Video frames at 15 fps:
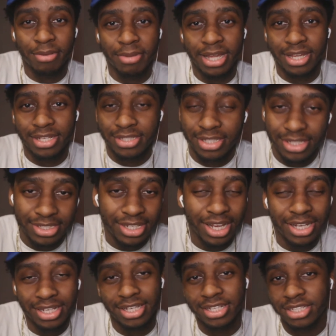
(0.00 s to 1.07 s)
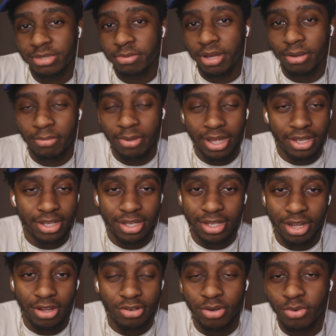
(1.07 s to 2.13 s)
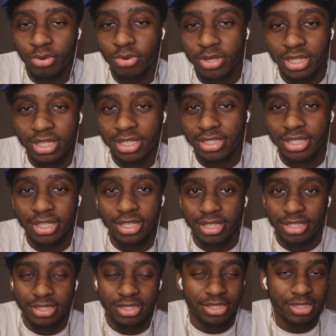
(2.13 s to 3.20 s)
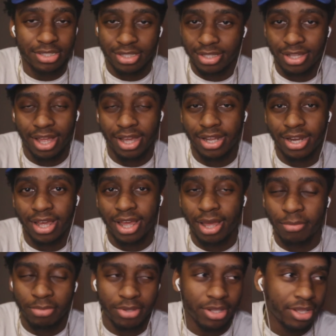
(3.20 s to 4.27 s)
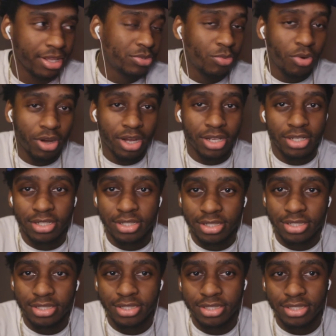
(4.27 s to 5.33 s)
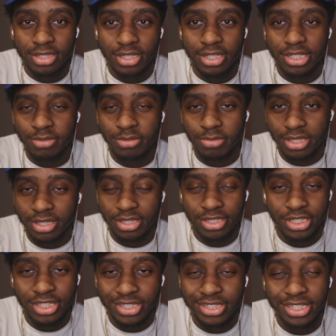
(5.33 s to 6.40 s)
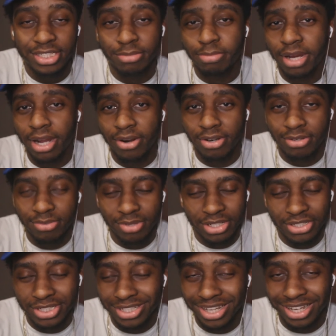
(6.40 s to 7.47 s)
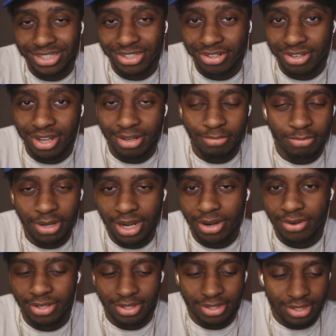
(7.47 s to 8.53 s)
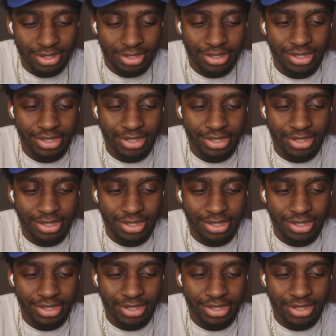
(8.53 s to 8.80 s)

dumbass, he's not gonna get his spot back. I don't know who he thinks he is. Not gonna happen. Swan, Elizabeth, she's a pirate, whether she likes it or not. Pirate,